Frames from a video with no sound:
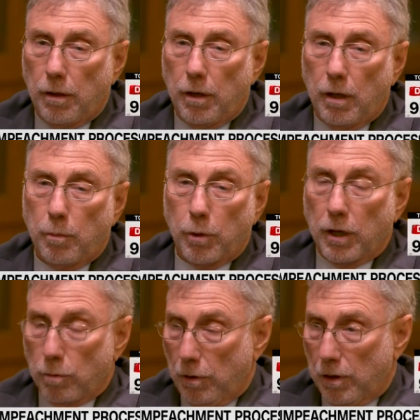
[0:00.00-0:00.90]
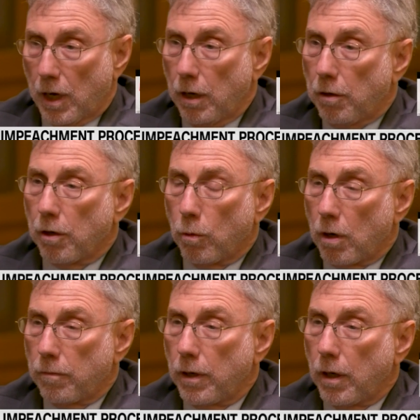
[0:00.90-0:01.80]
the press was cited so
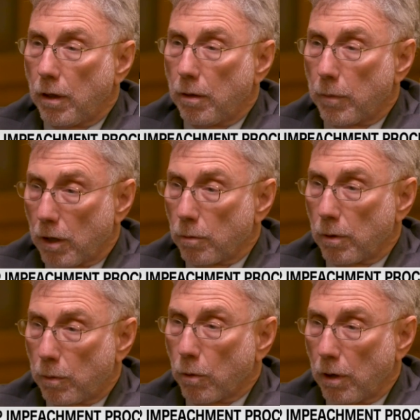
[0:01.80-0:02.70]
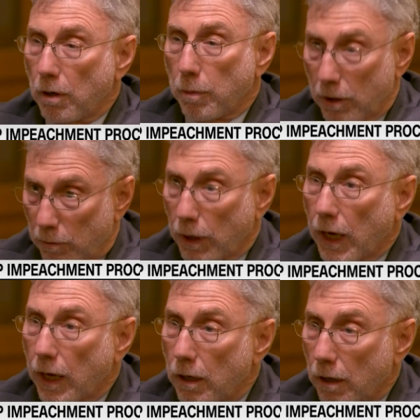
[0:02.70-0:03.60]
often in the Mueller report is because we
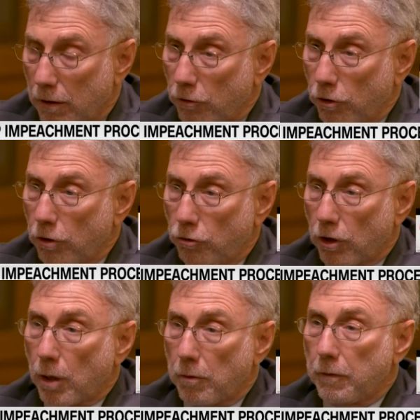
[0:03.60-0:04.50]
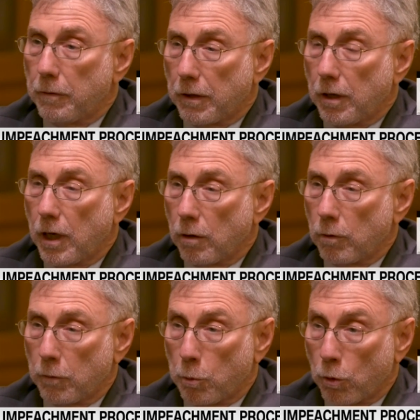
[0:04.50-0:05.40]
had done such a good job of investigating
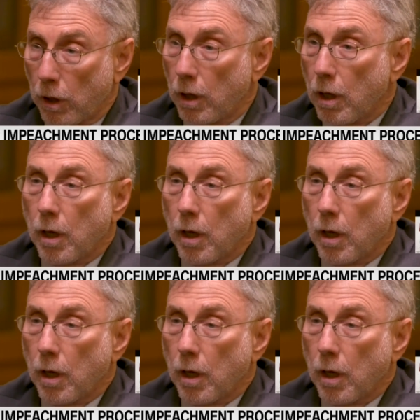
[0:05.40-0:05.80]
and reporting.